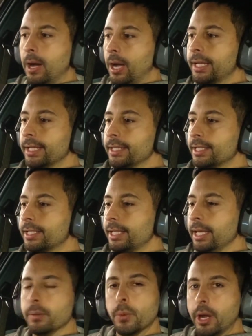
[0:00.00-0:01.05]
I can
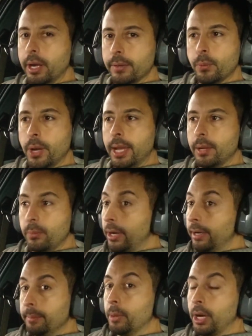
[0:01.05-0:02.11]
see where
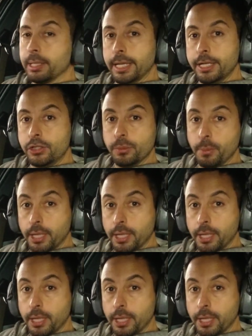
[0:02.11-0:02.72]
it might lead to.